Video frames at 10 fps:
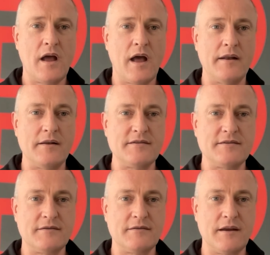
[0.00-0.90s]
And
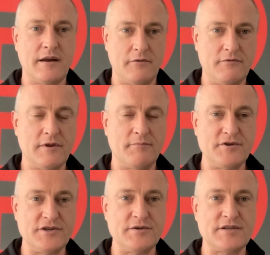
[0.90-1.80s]
you know, the
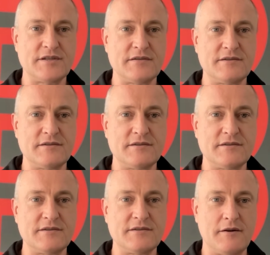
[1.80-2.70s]
producers
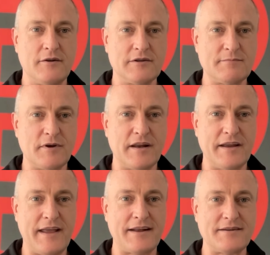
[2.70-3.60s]
uh,
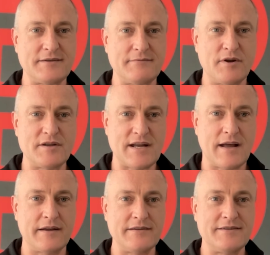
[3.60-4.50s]
ultimately get to
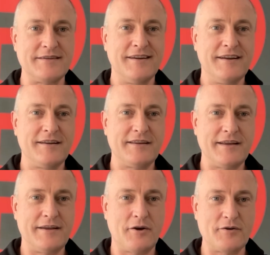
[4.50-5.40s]
monetize
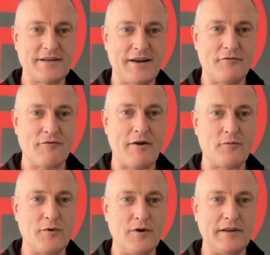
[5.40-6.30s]
the content around
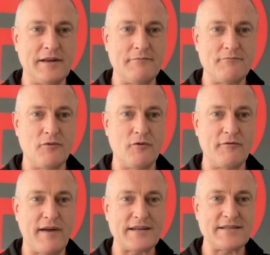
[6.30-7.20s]
the world in more
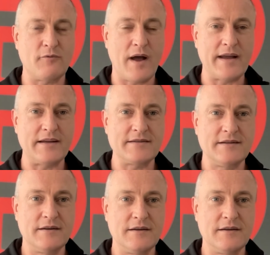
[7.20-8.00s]
effective ways.